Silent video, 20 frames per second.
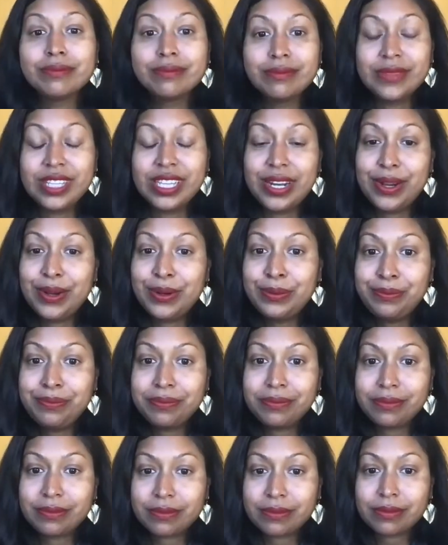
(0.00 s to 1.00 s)

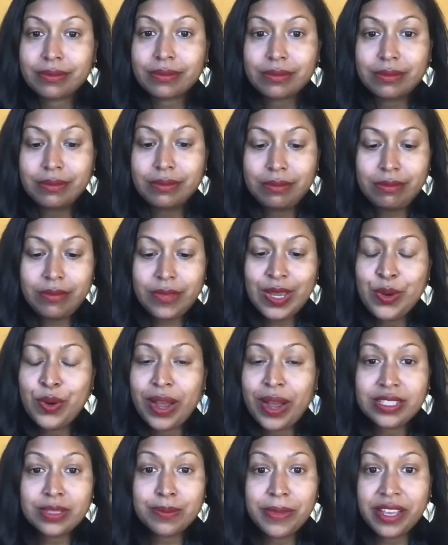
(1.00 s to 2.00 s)
who
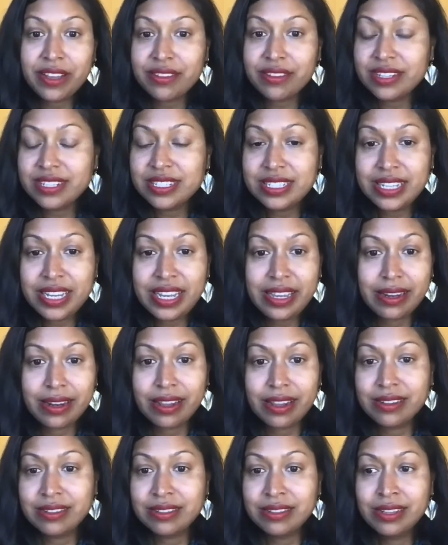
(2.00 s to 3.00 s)
asked me out on a date.
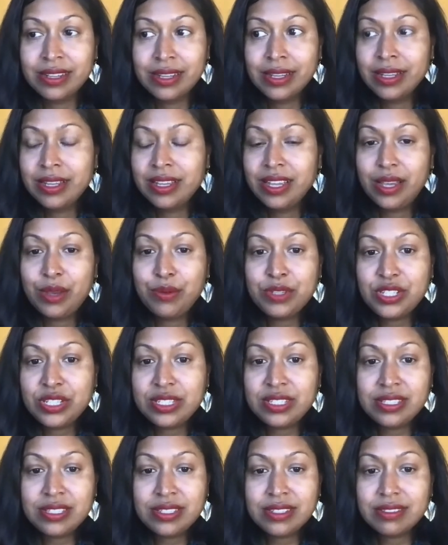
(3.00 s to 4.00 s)
And it was
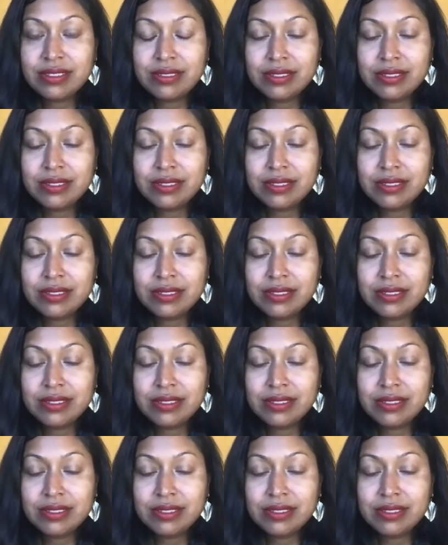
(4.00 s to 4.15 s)
just,